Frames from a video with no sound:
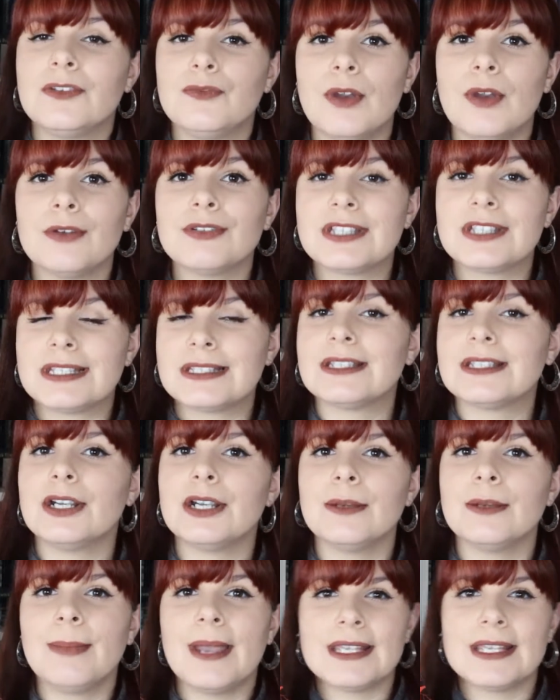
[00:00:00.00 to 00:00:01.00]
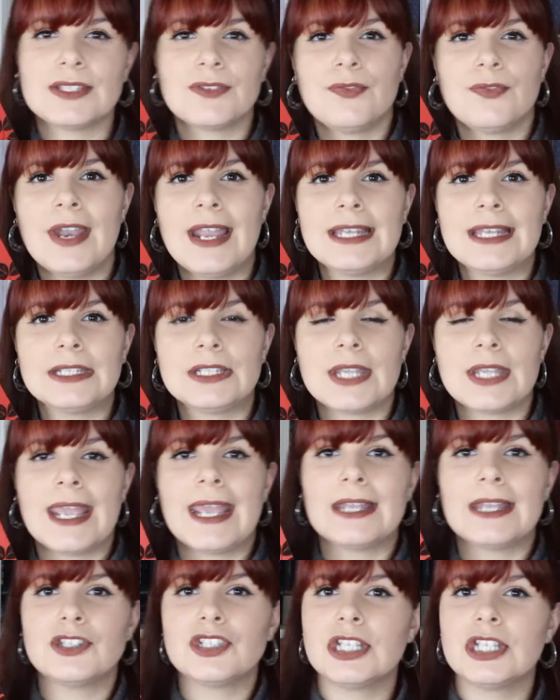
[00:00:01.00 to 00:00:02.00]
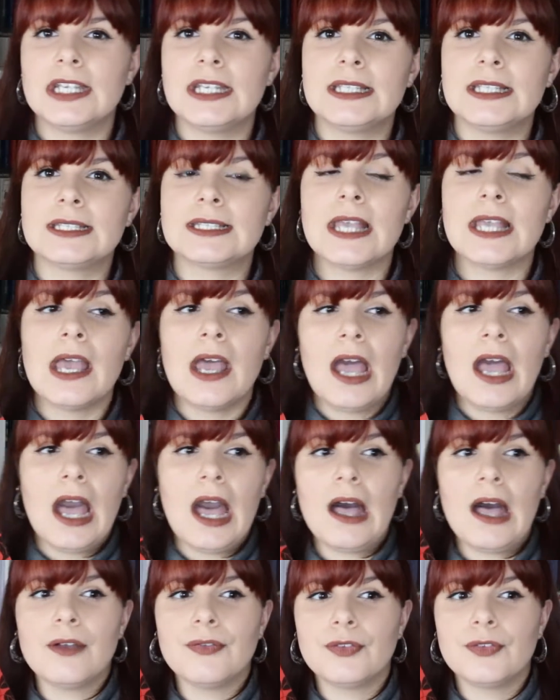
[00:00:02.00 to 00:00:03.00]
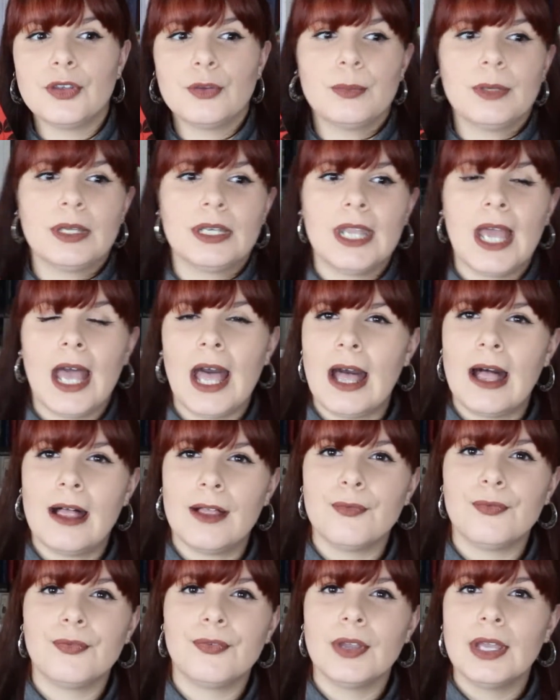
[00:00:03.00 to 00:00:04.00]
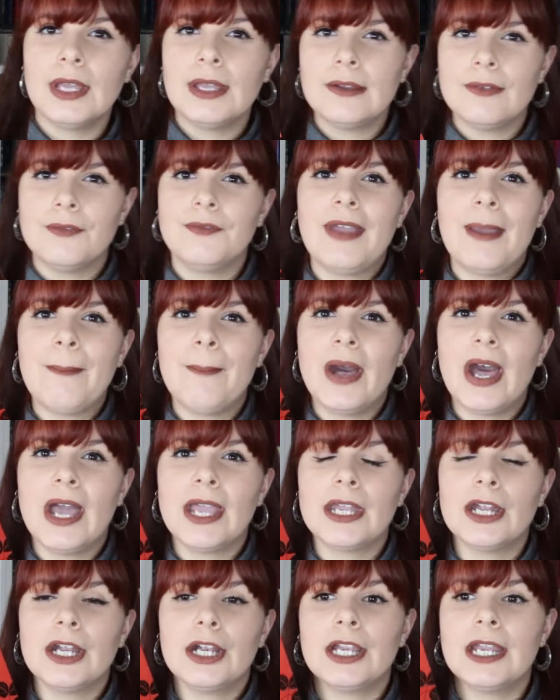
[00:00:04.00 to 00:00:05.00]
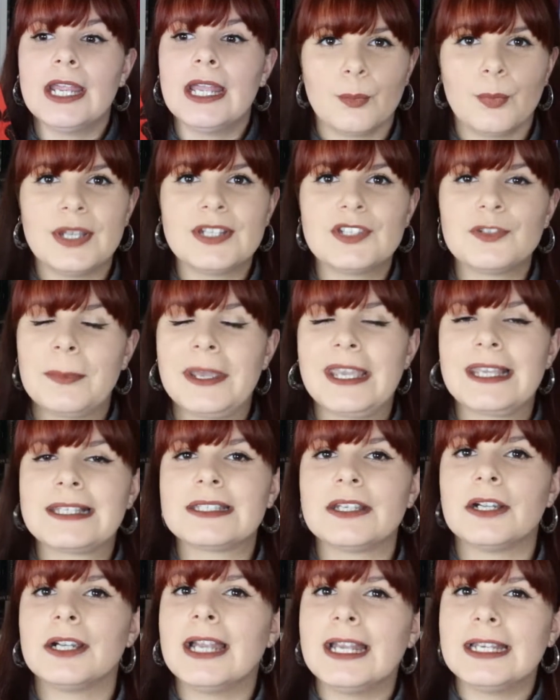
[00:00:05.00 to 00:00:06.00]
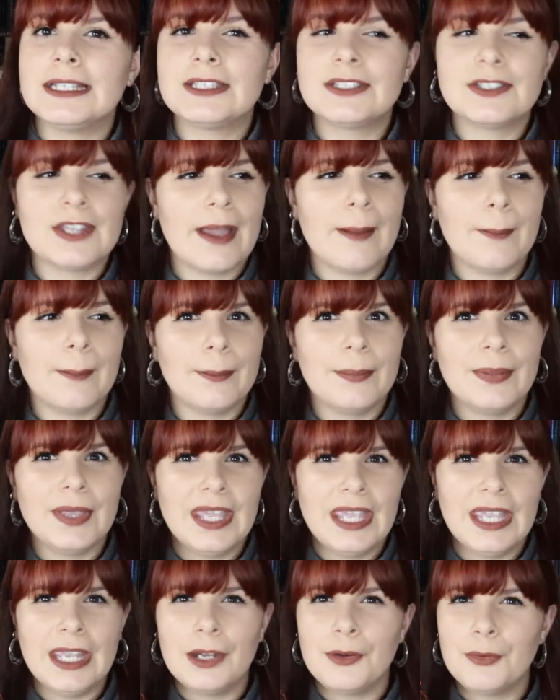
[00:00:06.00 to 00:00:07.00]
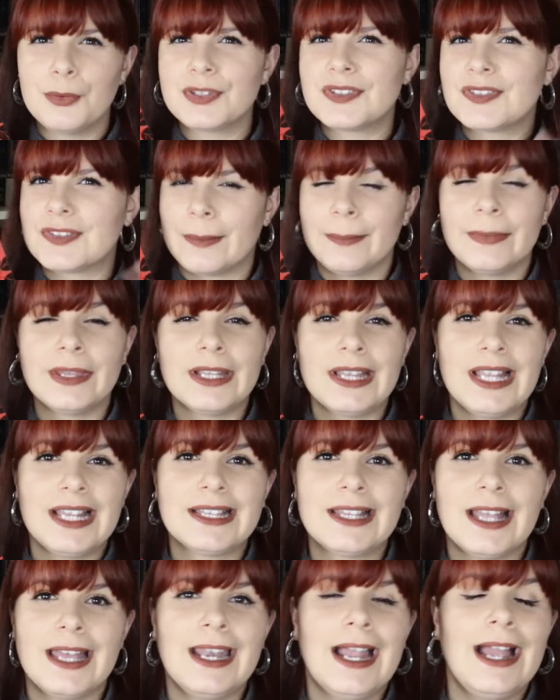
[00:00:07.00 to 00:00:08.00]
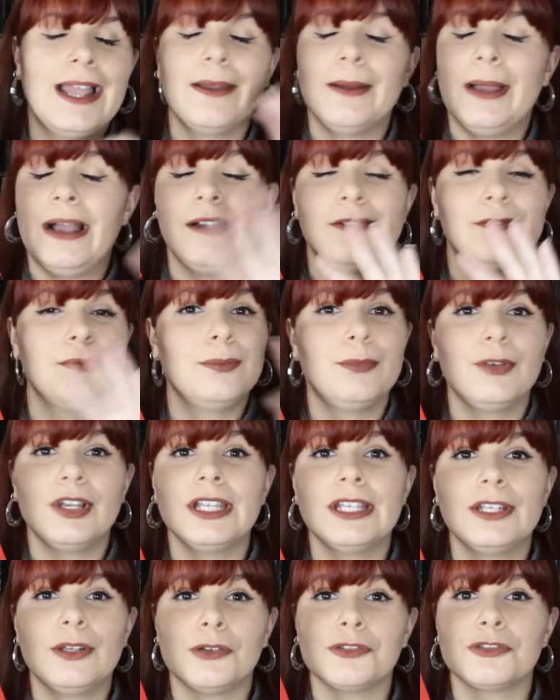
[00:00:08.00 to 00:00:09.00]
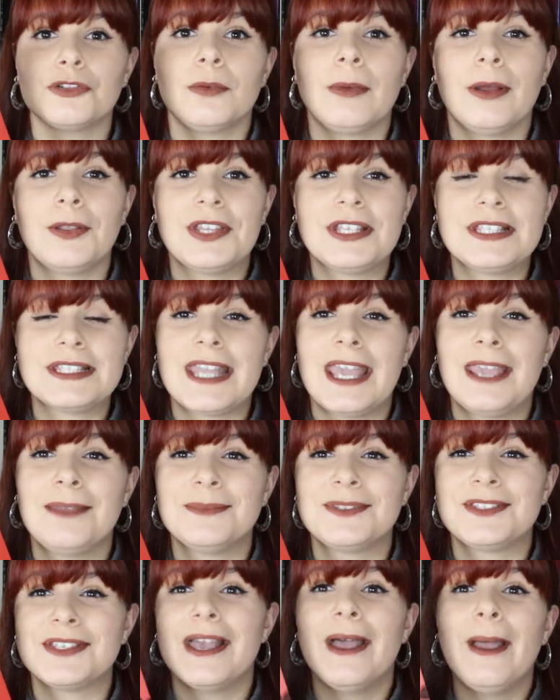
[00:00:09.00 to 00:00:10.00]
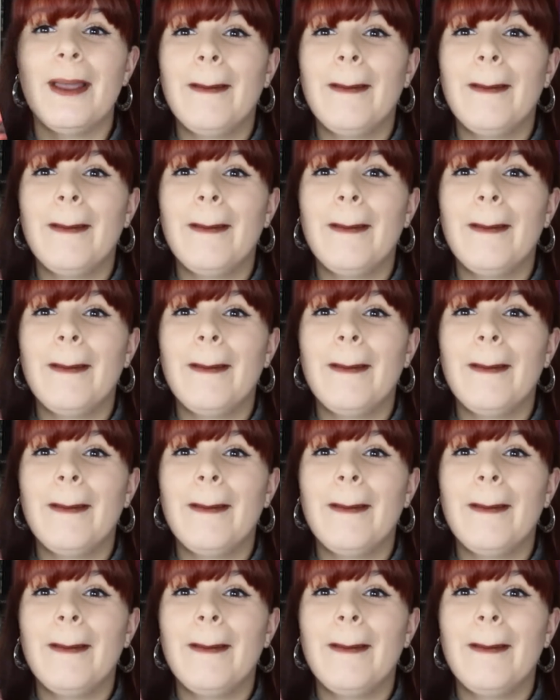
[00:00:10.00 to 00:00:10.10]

Rose is her best friend, and she's half human, half vampire, which makes her a Dhampir or something like that. I'm really not sure about these names.